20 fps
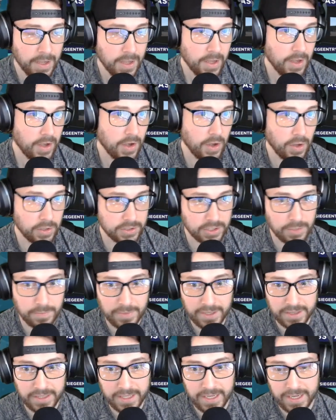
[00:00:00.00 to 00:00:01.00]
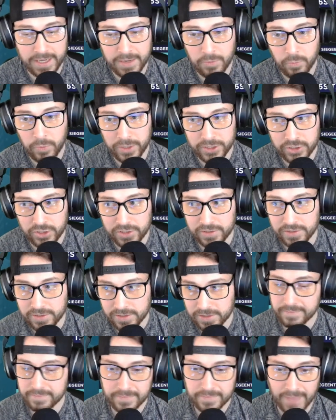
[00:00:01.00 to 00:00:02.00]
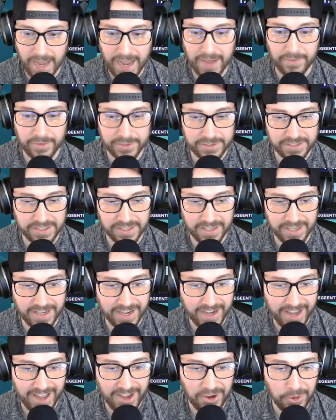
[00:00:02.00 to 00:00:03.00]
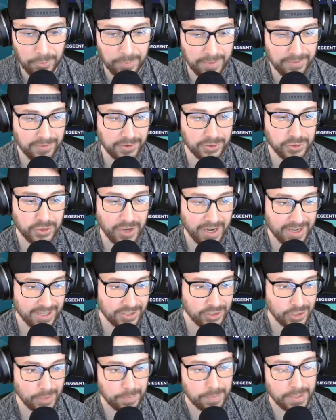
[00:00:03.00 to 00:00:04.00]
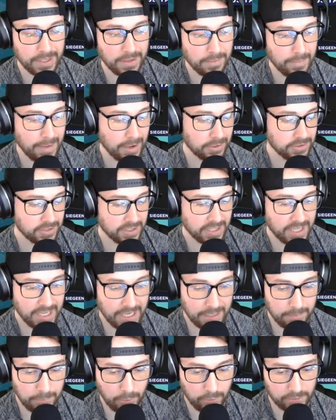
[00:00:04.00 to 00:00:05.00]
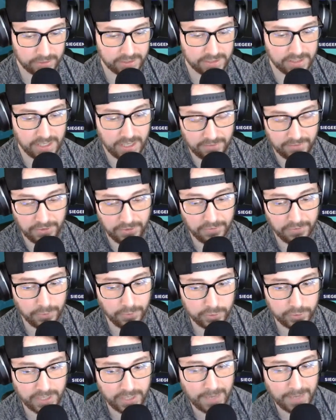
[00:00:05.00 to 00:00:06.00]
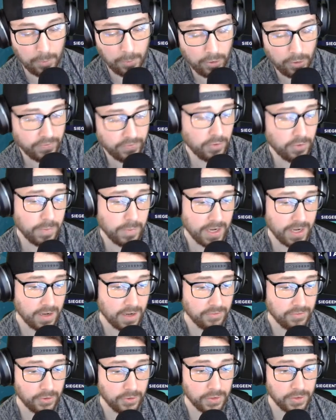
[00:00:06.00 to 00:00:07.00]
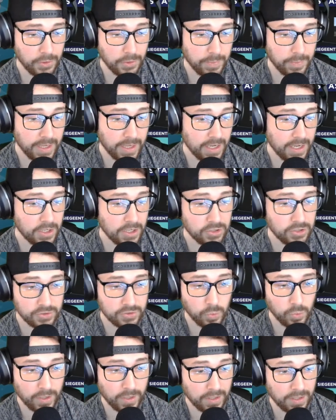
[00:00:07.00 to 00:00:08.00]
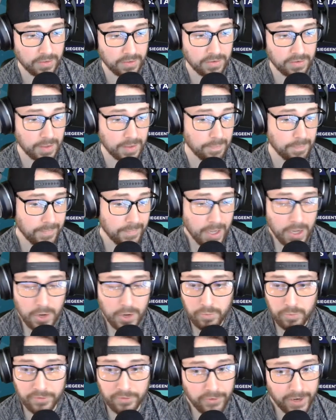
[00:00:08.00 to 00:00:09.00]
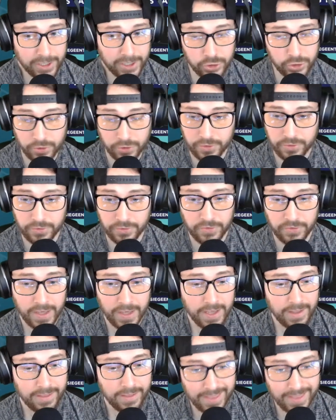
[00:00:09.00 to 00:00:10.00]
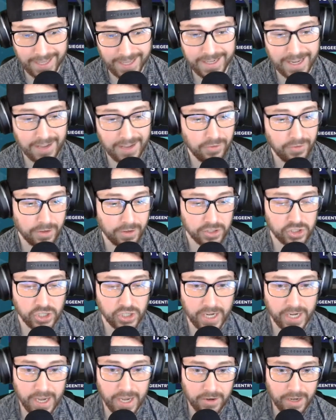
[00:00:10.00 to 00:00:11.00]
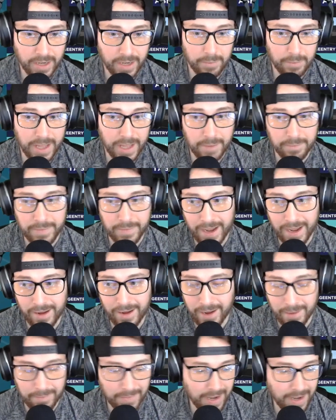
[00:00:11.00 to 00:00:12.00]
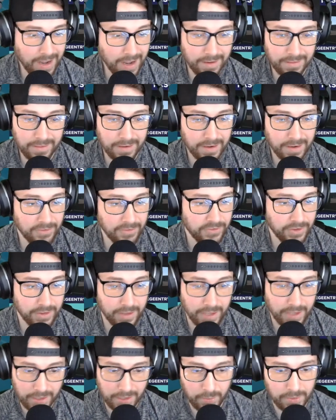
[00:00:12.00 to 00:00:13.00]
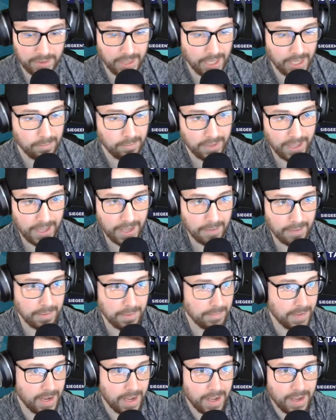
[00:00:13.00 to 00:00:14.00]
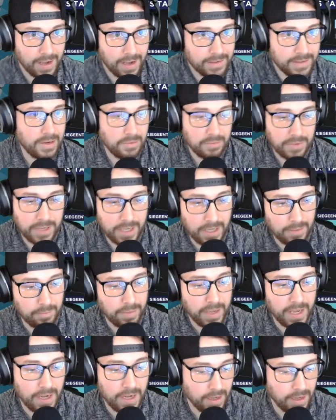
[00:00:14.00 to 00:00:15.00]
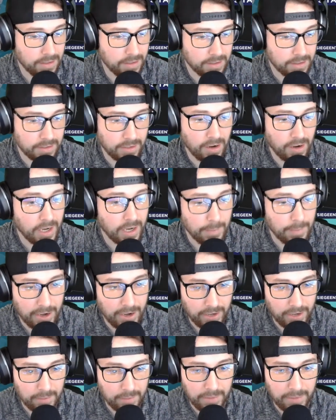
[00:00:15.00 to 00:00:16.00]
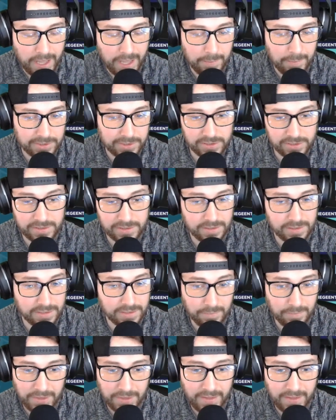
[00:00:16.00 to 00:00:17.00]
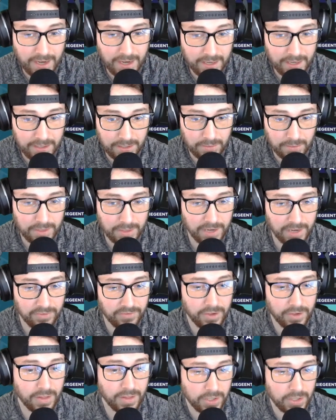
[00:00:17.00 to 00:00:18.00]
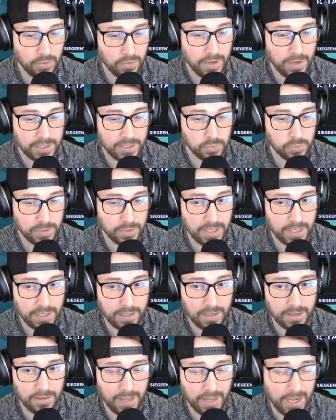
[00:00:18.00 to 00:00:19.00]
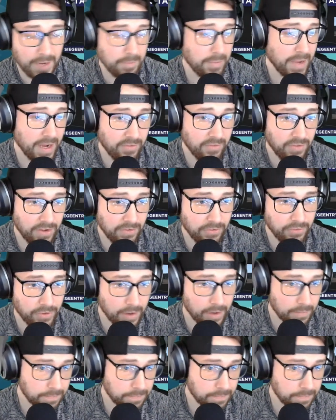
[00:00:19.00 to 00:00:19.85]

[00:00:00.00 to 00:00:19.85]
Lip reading: ultimately, which is obviously gonna help if you're trying to jump into the mouse and keyboard scene for the first time, or if you've been in it for a little bit and you just want some refreshers, then definitely check out Aim Lab. Now, I'm not affiliated with Aim Lab. I'm not getting paid to talk about Aim Lab. It's just something that I do that I feel like you guys would get a lot of benefit from.